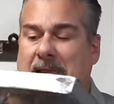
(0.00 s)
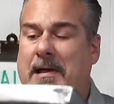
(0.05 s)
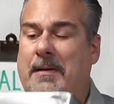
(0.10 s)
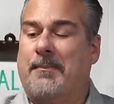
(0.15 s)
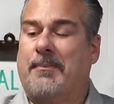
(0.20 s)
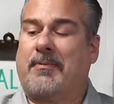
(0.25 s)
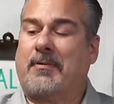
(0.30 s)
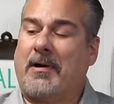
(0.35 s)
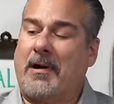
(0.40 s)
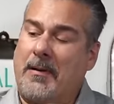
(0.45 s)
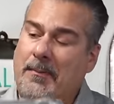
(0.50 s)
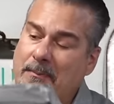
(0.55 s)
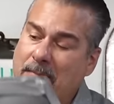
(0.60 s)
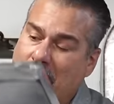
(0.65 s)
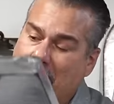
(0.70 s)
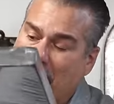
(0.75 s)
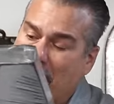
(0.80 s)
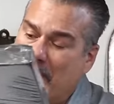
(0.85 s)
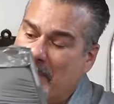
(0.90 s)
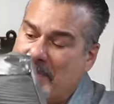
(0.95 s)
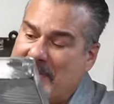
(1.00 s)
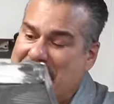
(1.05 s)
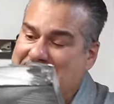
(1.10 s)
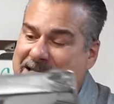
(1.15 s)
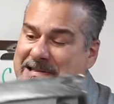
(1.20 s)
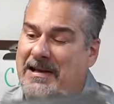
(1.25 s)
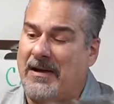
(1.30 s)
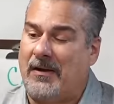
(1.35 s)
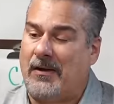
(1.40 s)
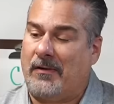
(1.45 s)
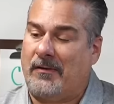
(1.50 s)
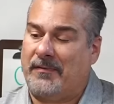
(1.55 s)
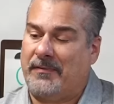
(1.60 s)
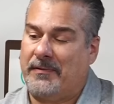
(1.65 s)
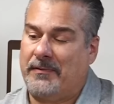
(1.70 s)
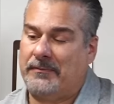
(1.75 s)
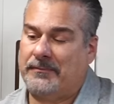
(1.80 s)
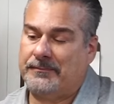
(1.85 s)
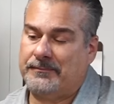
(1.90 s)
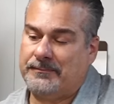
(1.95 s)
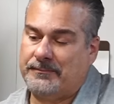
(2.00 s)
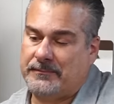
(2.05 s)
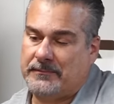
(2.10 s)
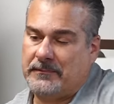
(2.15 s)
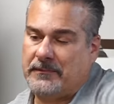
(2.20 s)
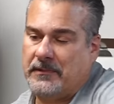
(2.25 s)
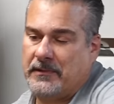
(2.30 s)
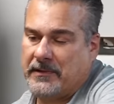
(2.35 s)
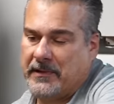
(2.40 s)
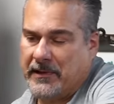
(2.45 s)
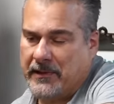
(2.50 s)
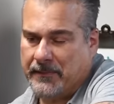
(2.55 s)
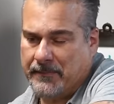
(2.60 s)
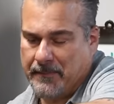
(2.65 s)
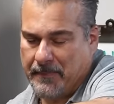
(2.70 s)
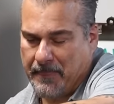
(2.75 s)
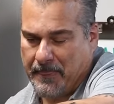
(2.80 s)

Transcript: that problem will be solved. Okay?